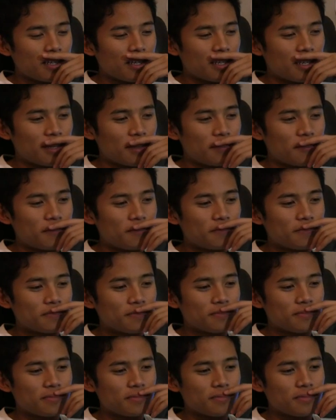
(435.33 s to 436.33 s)
You
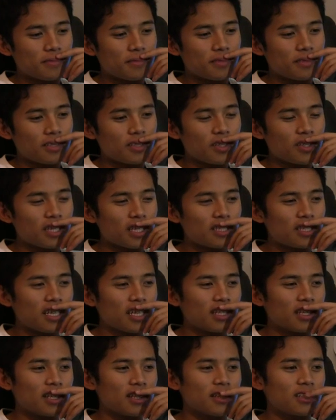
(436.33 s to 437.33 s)
know that
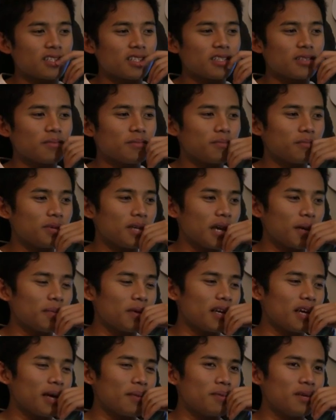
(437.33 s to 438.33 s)
saying, like, be
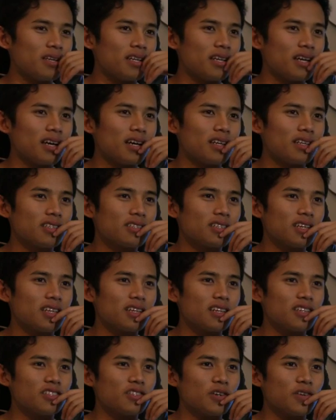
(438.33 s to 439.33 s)
happy it happened, not sad
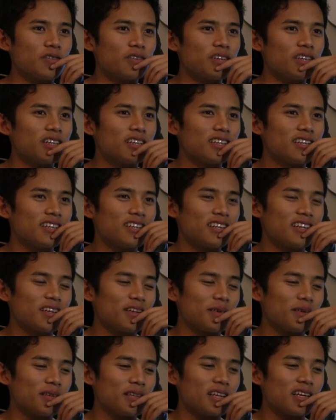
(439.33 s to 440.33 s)
that it's over.
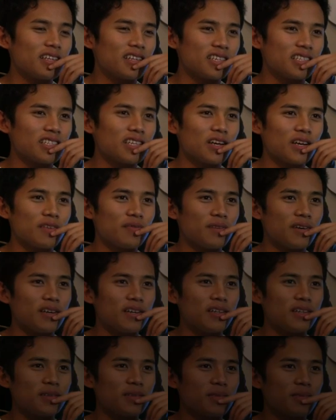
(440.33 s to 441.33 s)
I mean, that's how I
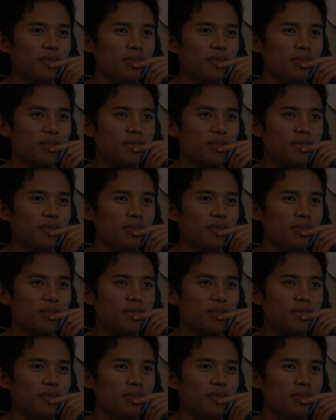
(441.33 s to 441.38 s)
felt.